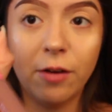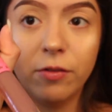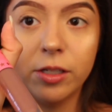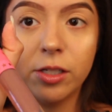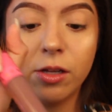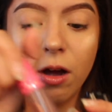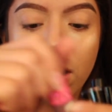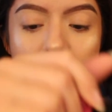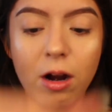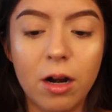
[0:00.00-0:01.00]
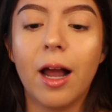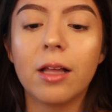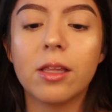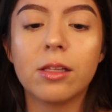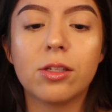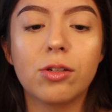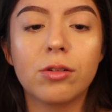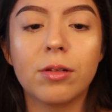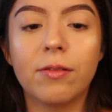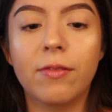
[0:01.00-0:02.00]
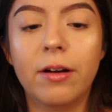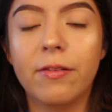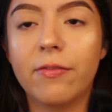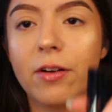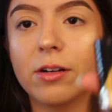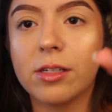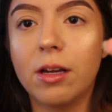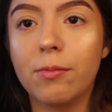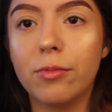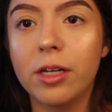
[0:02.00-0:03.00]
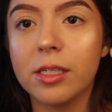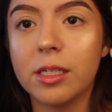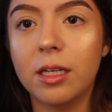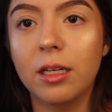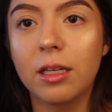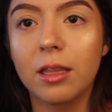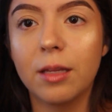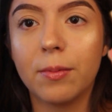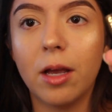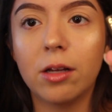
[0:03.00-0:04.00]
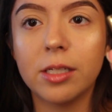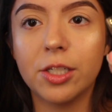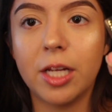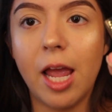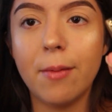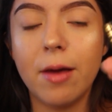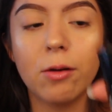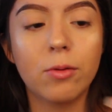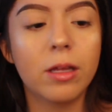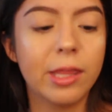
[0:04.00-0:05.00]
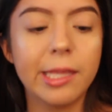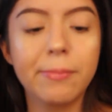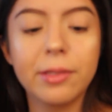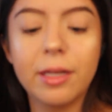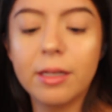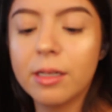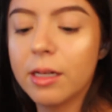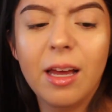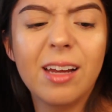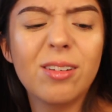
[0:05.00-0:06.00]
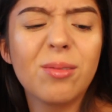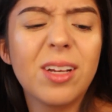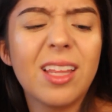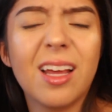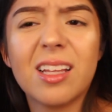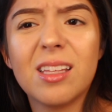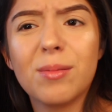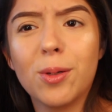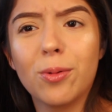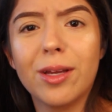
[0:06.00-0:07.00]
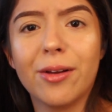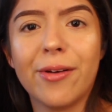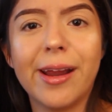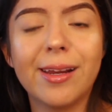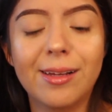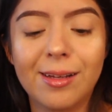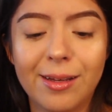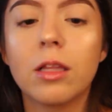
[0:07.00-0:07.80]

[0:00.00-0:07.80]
Jeffree Star. I got the 2 of the very first Amrezy lip colors that she came out with. Lip Blend. I don't really like them, they're really grainy.